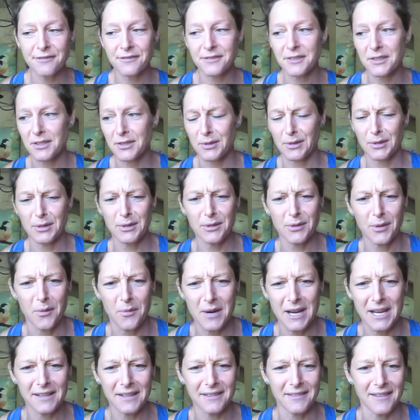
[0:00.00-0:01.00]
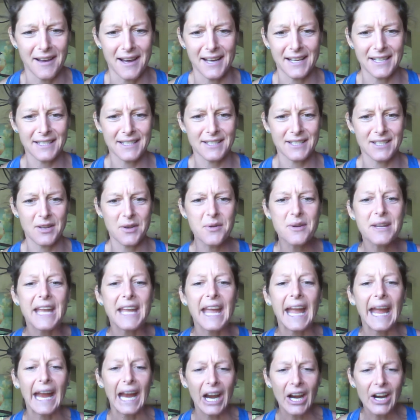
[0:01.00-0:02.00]
screw the weight loss. Who
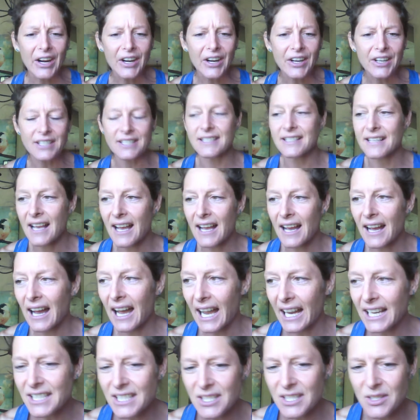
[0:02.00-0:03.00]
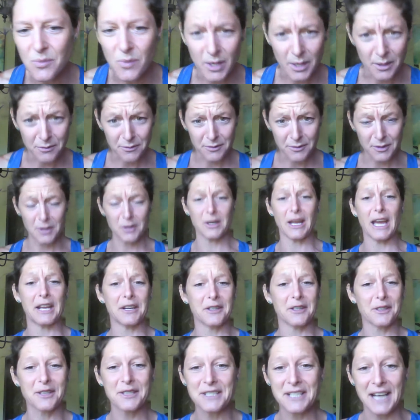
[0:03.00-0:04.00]
cares? I just want to feel
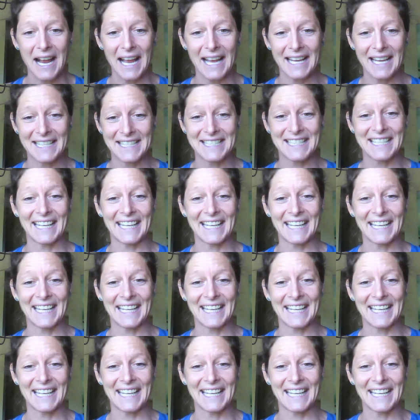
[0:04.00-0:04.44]
energized